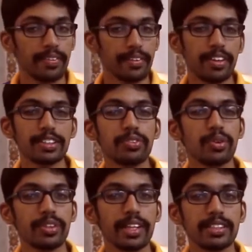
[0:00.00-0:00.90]
The first
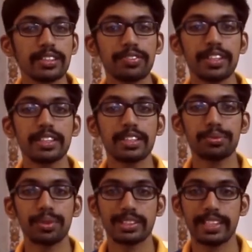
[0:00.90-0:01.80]
phone to get this
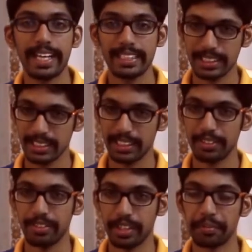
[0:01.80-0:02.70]
feature was the LG
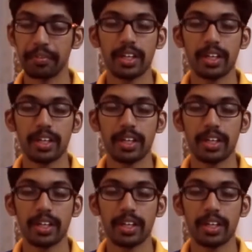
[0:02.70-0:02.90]
G5,